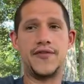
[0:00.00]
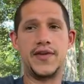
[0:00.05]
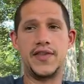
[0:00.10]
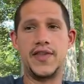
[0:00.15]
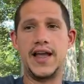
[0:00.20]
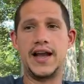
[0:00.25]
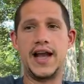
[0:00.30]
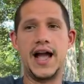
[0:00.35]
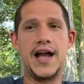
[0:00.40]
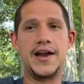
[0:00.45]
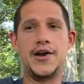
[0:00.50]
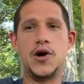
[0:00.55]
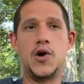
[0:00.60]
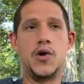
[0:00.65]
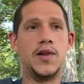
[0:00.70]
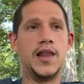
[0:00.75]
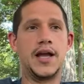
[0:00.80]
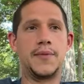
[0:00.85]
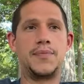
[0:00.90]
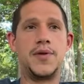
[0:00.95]
And like I know
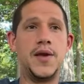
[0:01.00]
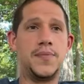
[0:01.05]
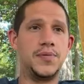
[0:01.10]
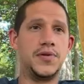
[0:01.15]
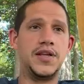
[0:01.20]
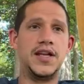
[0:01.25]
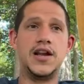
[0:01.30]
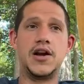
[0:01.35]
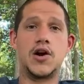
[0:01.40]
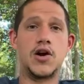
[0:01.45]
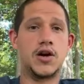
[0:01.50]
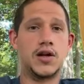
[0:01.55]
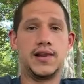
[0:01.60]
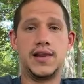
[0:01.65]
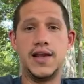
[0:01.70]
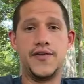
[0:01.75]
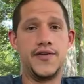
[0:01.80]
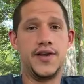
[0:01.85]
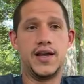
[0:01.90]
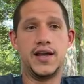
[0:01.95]
like people need to earn a
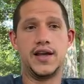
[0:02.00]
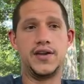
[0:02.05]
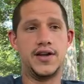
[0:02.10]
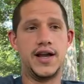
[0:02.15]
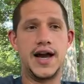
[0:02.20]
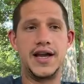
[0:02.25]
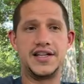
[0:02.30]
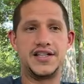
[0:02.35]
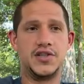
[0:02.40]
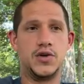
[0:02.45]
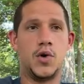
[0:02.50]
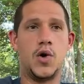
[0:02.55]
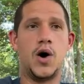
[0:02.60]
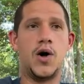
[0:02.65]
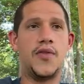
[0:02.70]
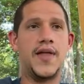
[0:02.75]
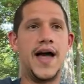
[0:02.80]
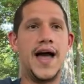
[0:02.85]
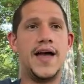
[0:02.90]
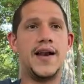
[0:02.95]
living and you got to do all
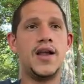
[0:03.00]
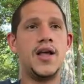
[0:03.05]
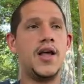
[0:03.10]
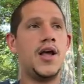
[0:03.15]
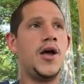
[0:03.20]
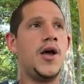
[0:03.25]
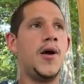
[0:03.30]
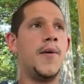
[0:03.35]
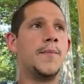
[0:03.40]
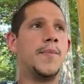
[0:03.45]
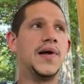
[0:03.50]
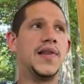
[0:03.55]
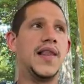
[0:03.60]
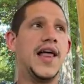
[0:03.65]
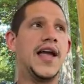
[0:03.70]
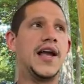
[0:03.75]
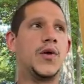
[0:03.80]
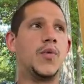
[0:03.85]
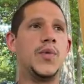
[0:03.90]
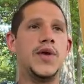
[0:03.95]
that, but
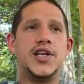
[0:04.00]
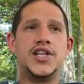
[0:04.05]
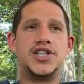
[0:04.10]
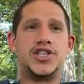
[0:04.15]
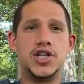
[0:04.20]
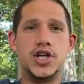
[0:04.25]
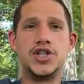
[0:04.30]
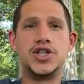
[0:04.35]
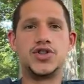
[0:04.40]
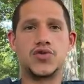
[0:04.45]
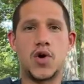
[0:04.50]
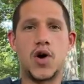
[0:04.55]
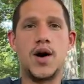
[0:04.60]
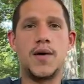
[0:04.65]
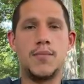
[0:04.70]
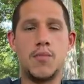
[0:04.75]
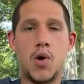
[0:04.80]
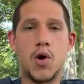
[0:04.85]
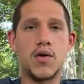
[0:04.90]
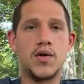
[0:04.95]
like we should draw
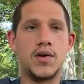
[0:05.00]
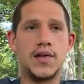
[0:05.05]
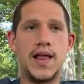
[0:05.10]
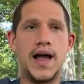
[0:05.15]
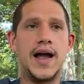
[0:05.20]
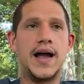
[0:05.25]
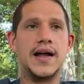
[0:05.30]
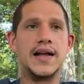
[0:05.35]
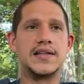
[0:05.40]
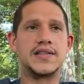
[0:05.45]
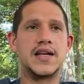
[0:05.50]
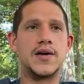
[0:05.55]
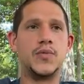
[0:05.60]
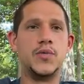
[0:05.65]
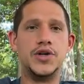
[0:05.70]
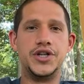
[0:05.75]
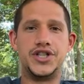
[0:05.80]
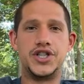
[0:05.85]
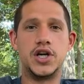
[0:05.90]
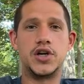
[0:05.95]
moral lines and
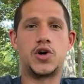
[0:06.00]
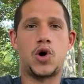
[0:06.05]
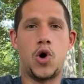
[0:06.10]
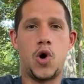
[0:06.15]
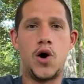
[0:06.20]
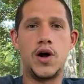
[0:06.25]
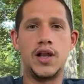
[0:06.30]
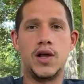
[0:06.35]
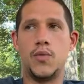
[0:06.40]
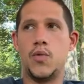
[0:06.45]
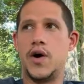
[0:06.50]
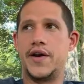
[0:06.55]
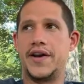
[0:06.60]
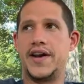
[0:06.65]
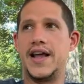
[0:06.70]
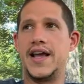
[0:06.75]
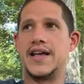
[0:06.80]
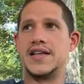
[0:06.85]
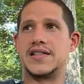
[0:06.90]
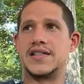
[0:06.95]
we should call it what it
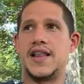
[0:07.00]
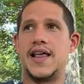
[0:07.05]
is.